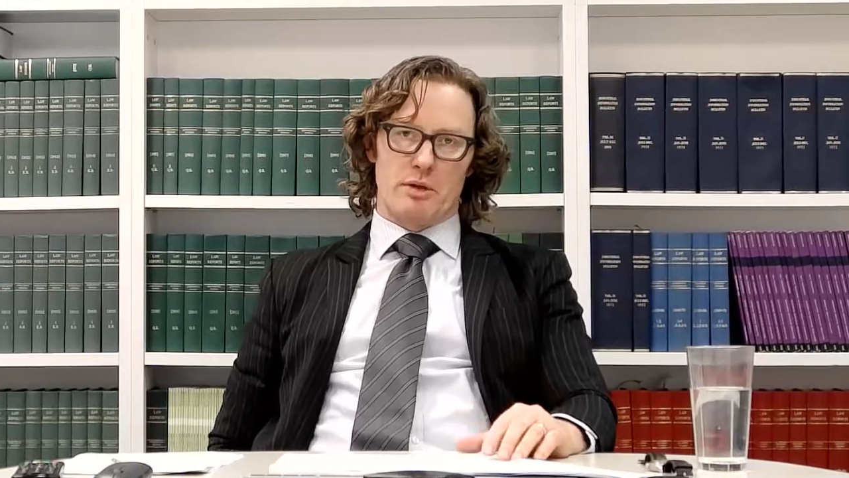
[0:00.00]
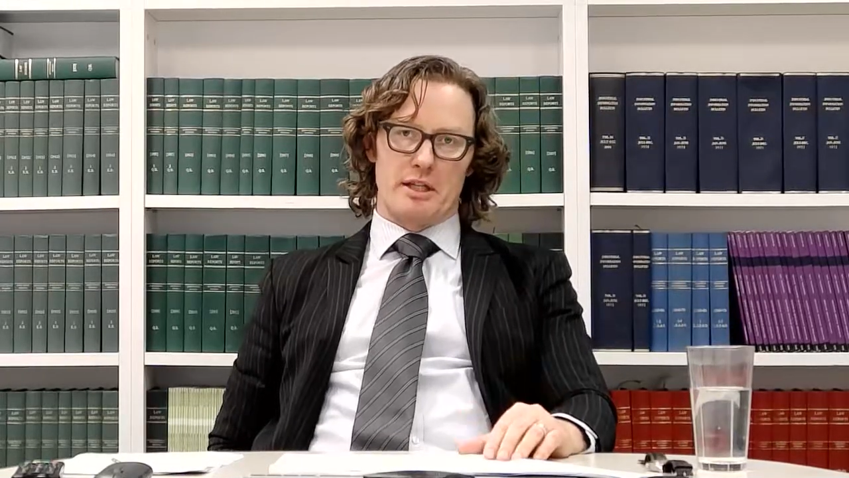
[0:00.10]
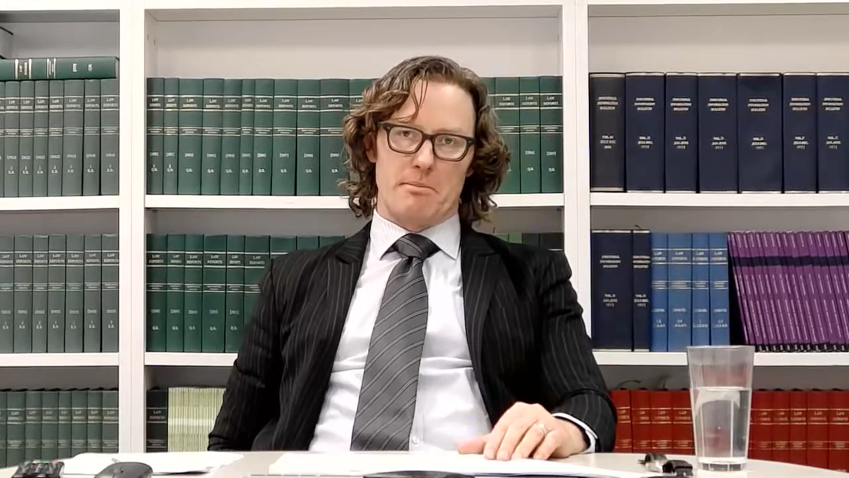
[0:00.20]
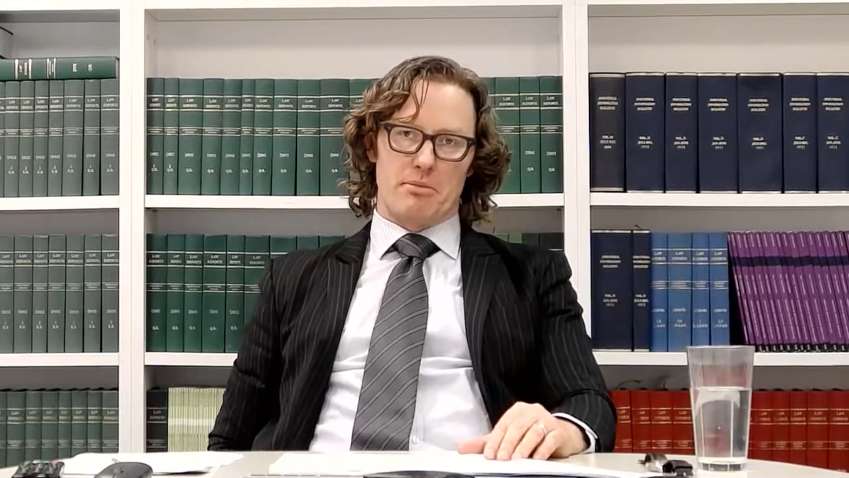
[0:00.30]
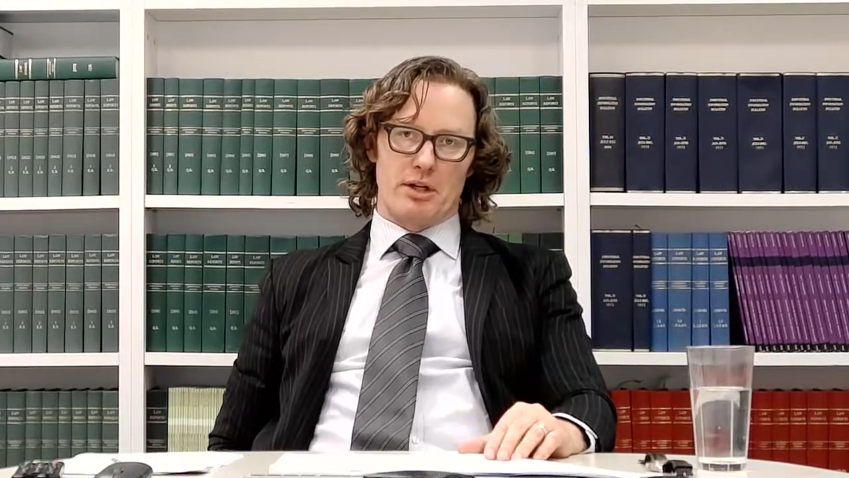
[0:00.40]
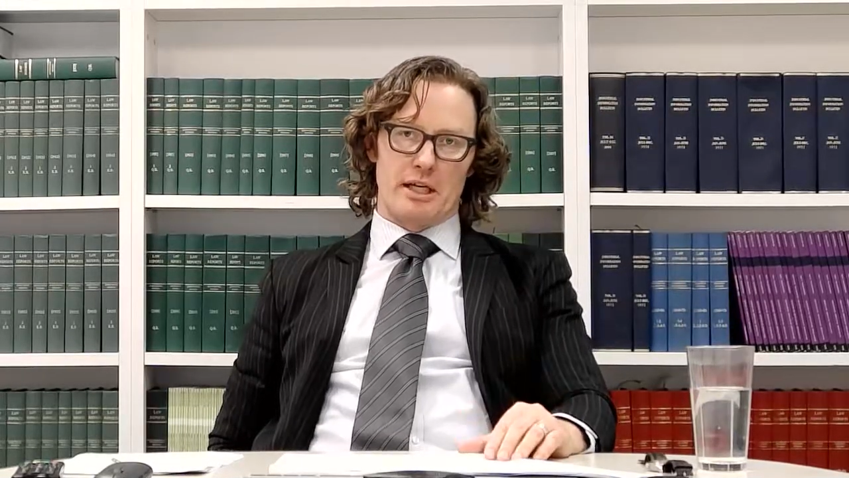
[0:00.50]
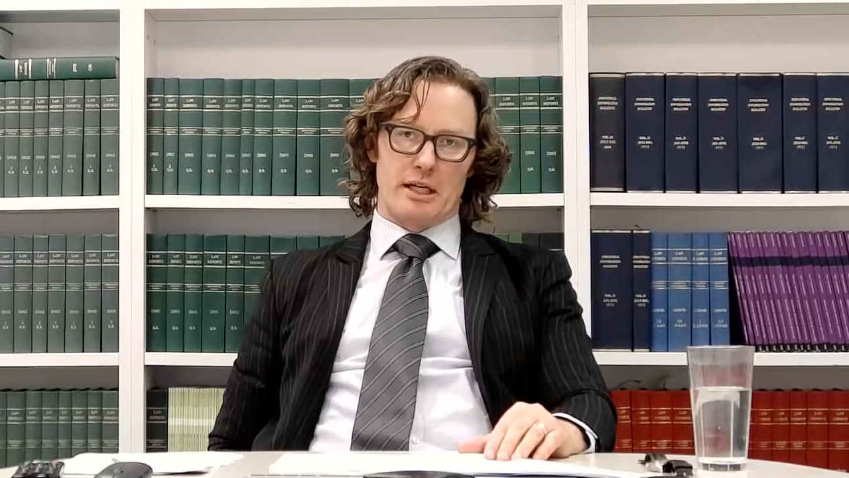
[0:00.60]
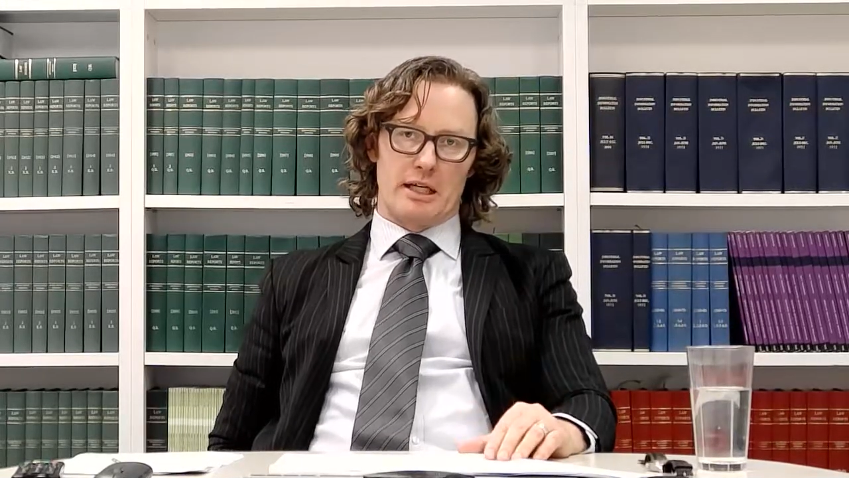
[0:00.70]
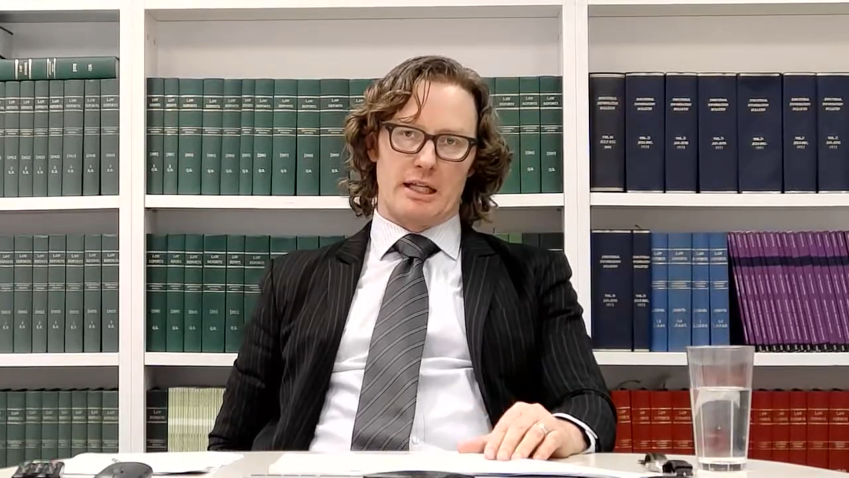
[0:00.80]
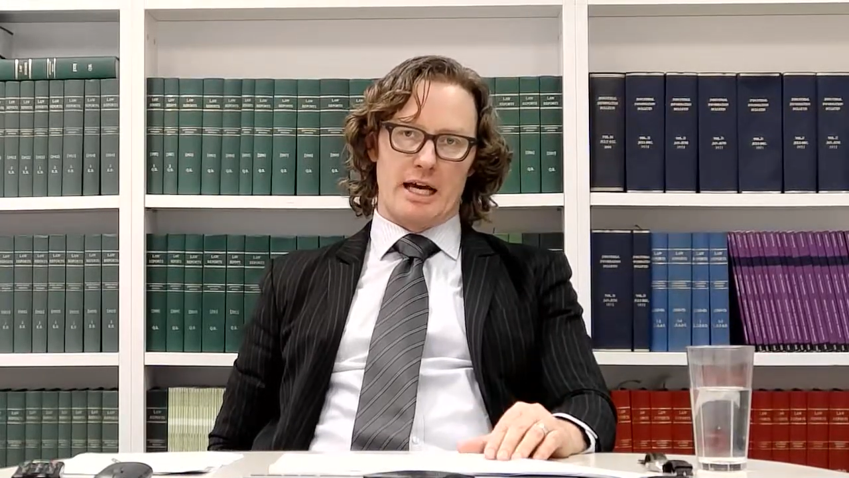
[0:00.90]
them bringing a
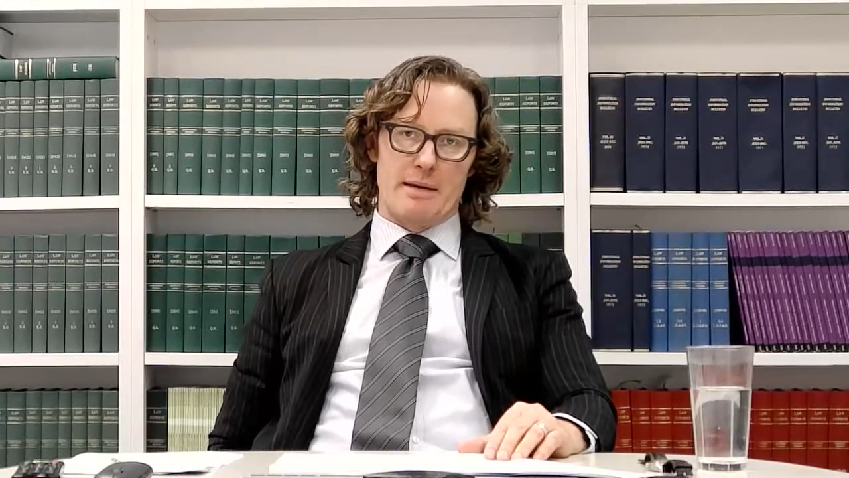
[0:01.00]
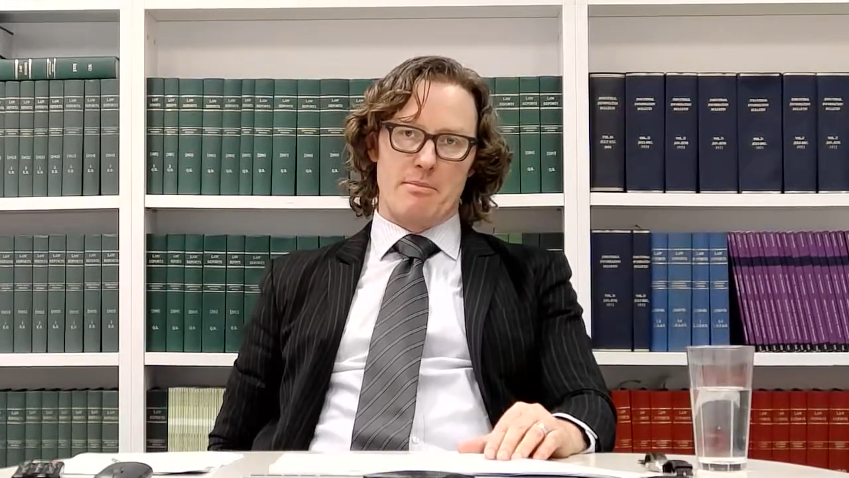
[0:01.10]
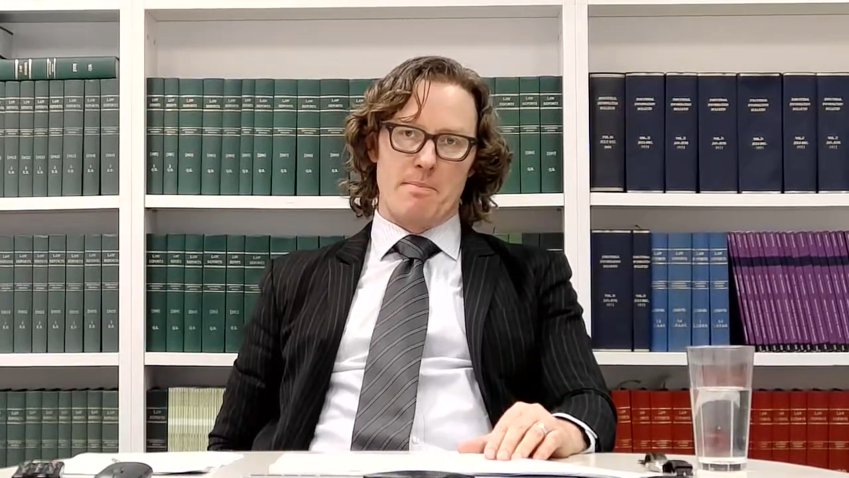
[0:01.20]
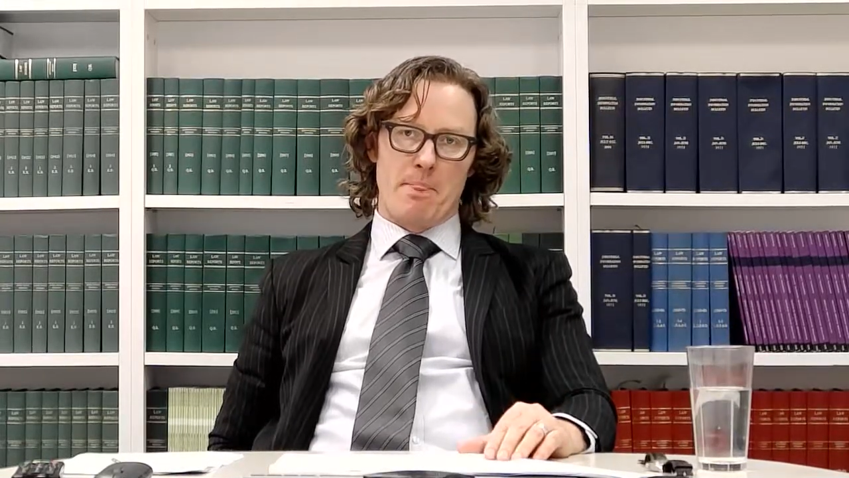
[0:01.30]
claim